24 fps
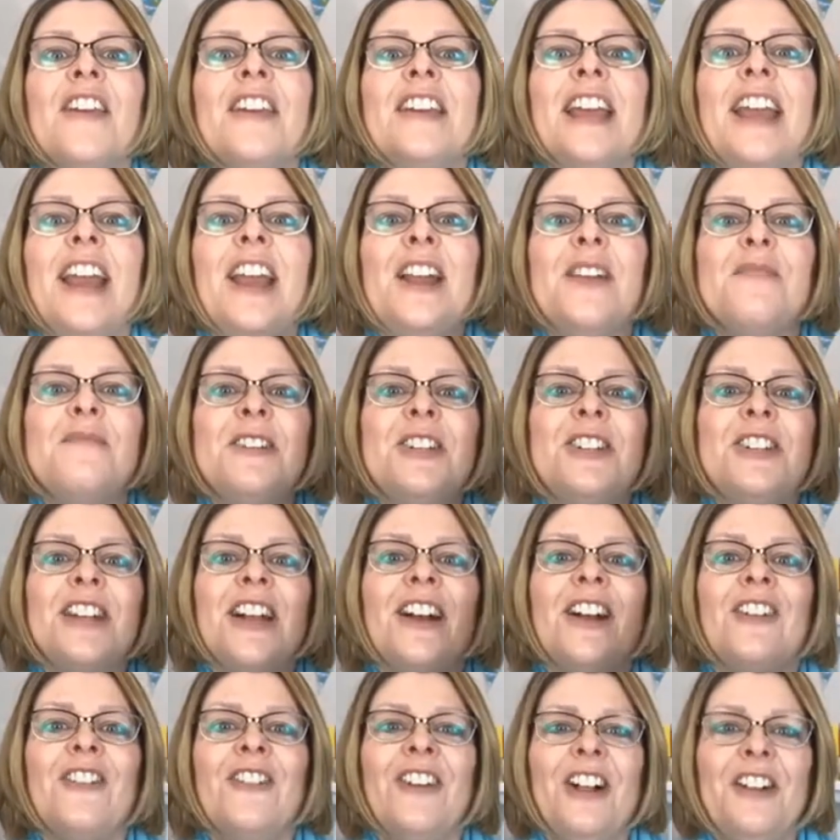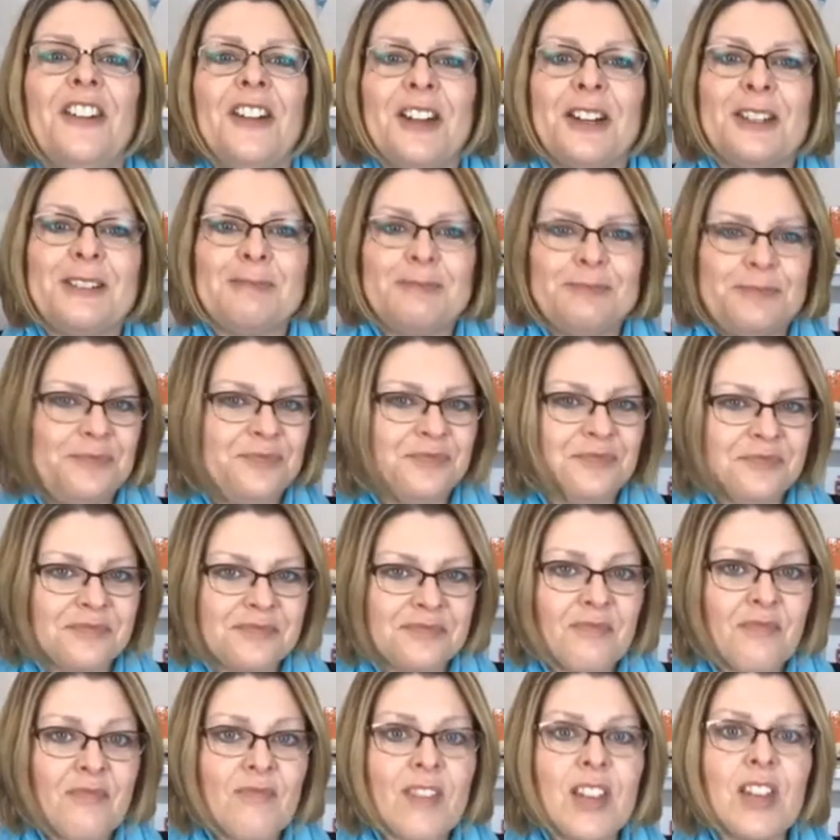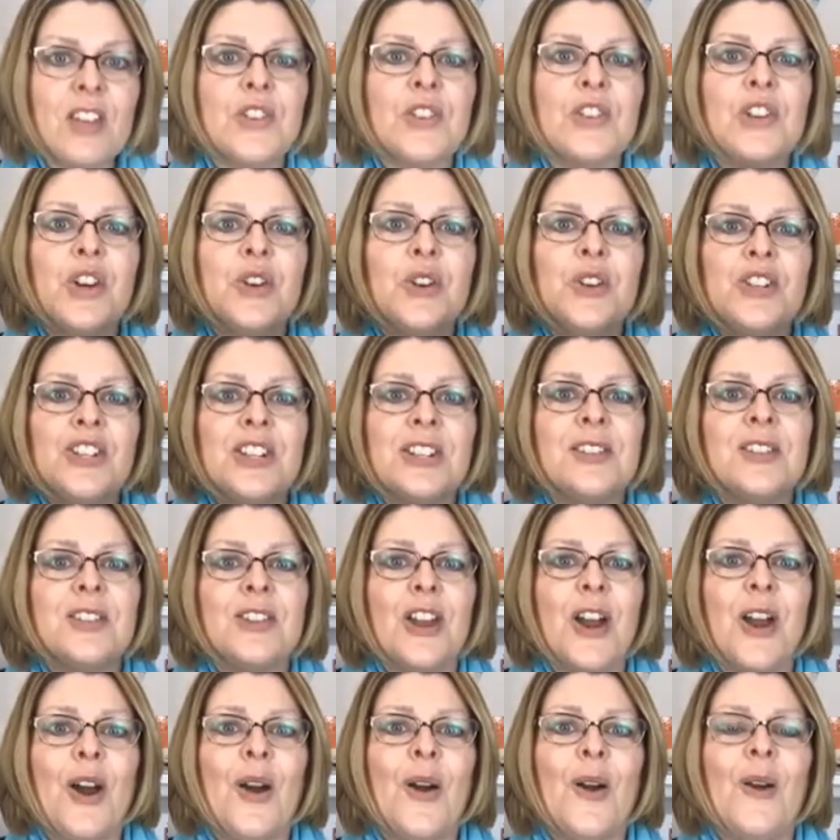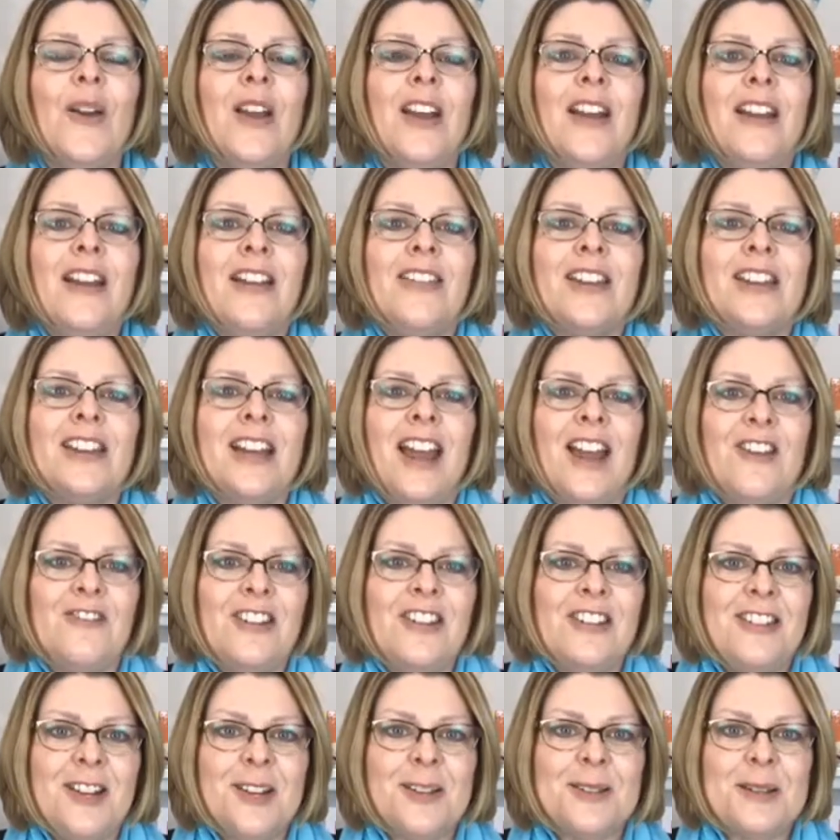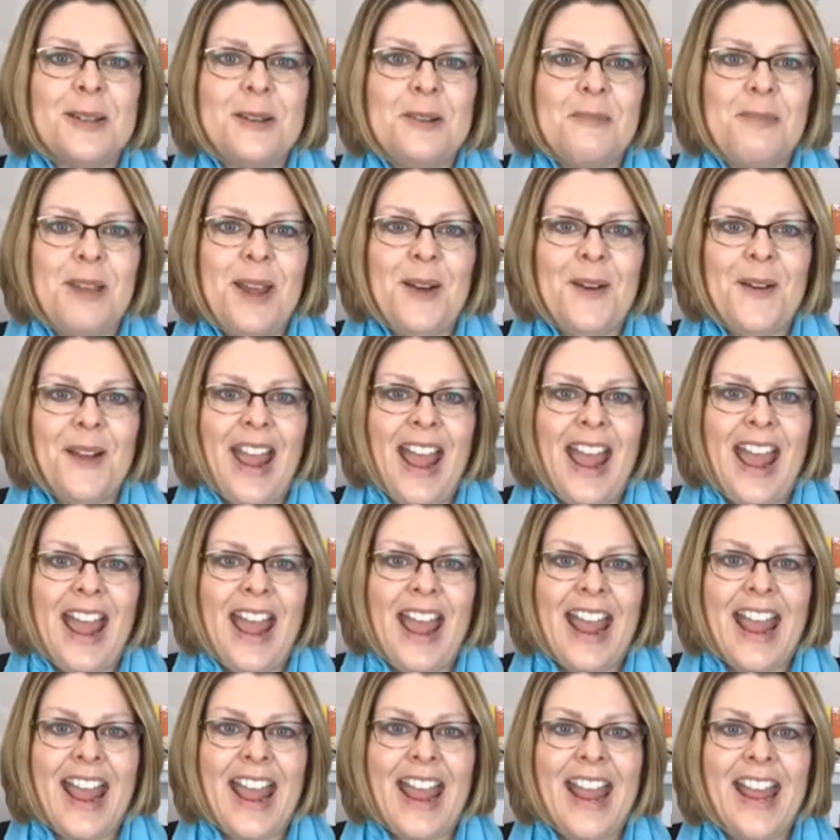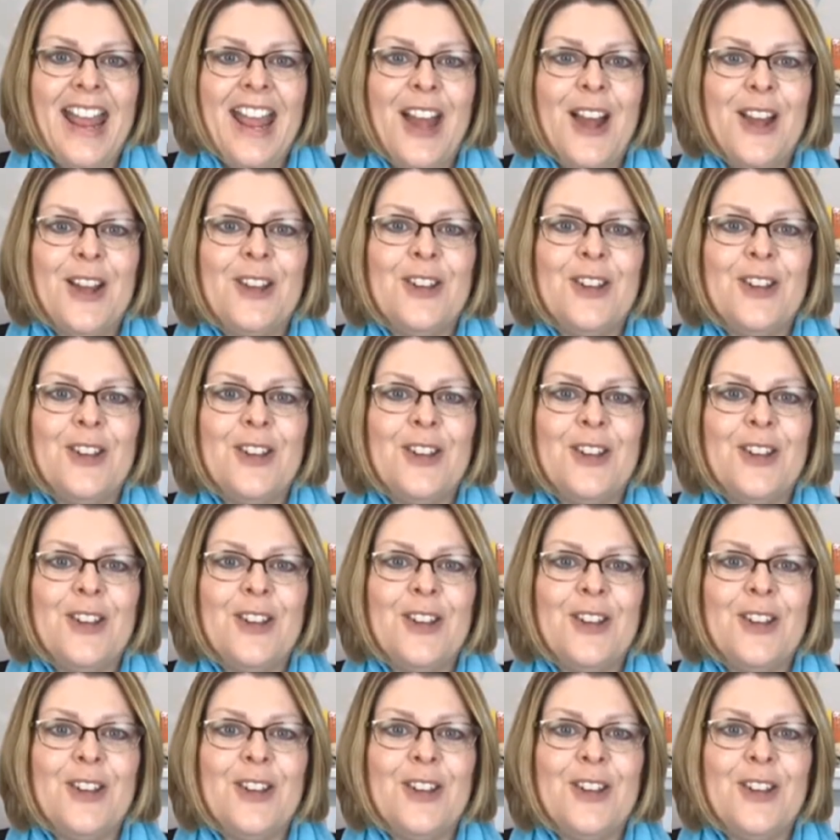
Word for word: Hey, Michelle, welcome. So just know that everything is going to be okay.